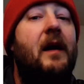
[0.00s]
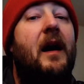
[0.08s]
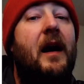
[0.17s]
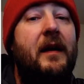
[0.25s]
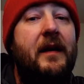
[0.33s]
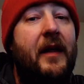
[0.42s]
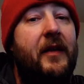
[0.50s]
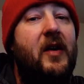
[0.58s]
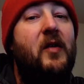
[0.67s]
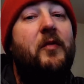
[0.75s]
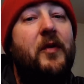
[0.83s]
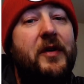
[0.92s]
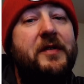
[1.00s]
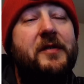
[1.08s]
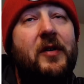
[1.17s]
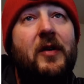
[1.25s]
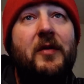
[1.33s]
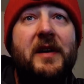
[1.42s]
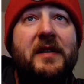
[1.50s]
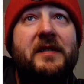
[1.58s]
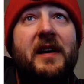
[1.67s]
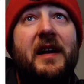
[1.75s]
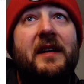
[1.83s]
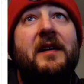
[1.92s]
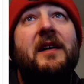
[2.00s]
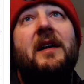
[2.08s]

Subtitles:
Another full store reset.